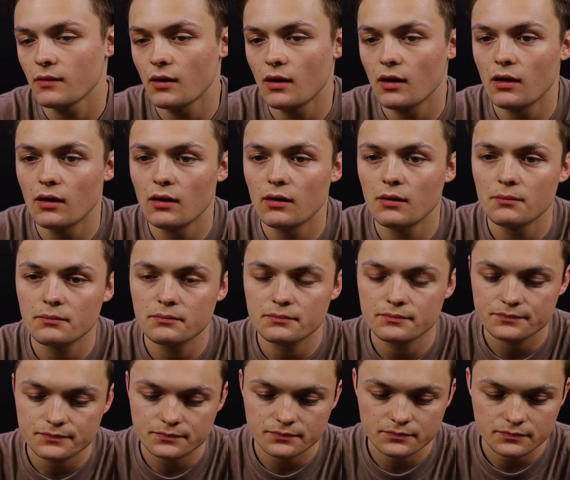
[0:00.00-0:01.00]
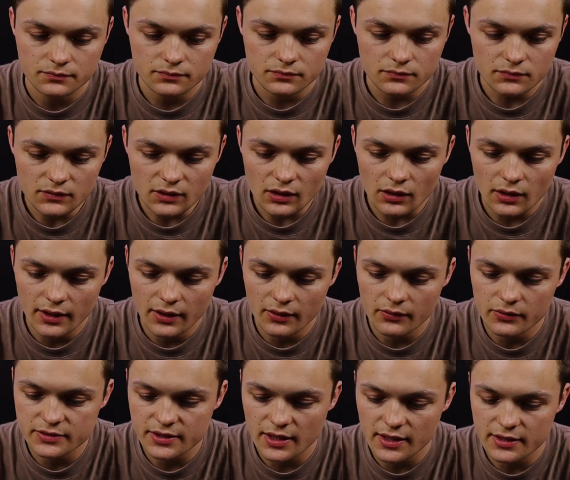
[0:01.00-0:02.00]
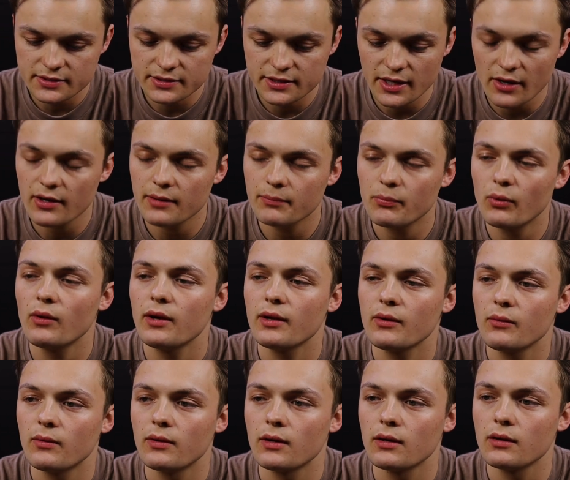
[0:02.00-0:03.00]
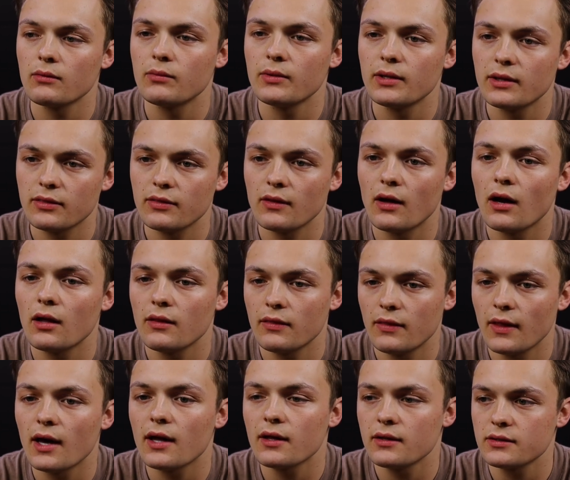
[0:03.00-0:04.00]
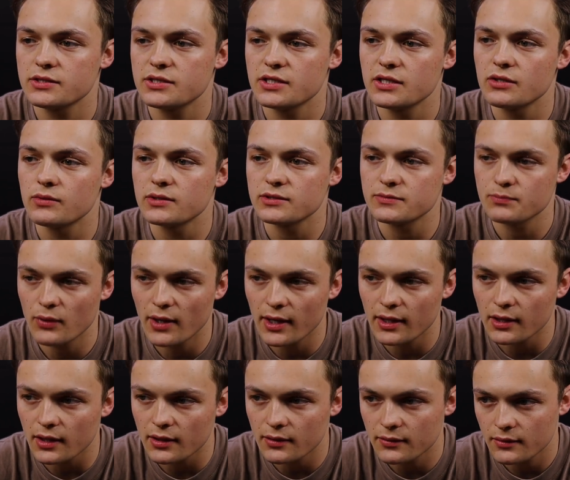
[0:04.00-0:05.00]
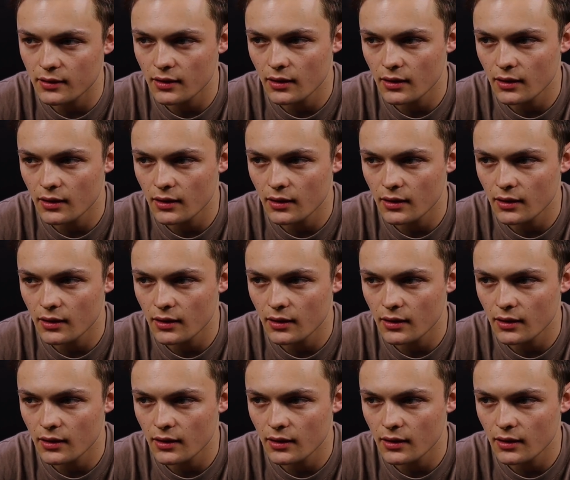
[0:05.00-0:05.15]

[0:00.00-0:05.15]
it was at a scary point where we thought that she was pregnant,